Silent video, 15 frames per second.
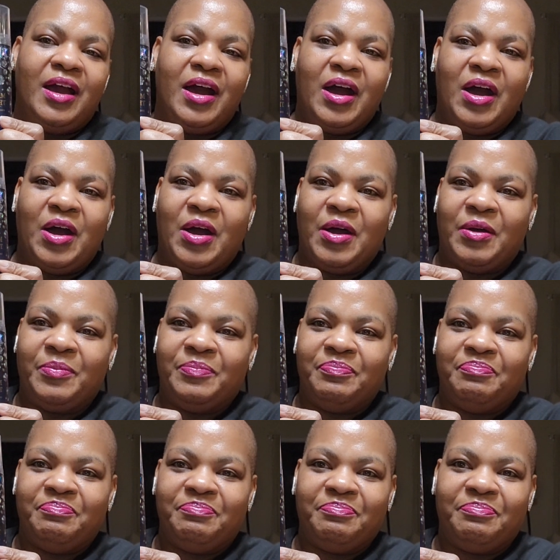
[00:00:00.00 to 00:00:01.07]

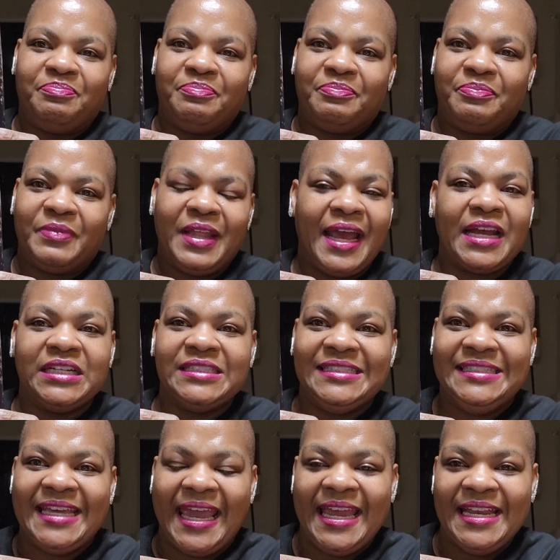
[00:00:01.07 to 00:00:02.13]
like a
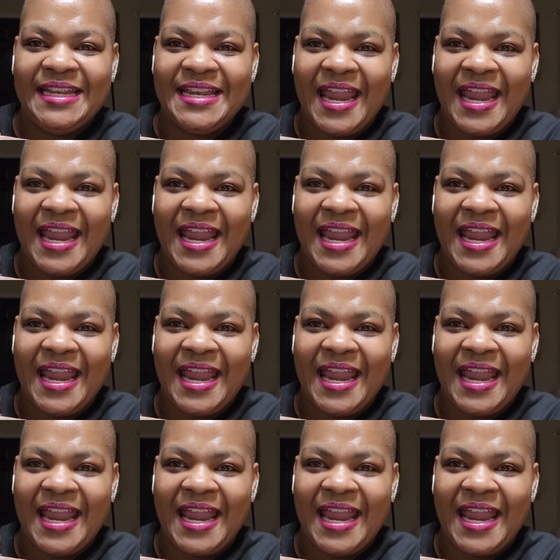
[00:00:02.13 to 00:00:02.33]
date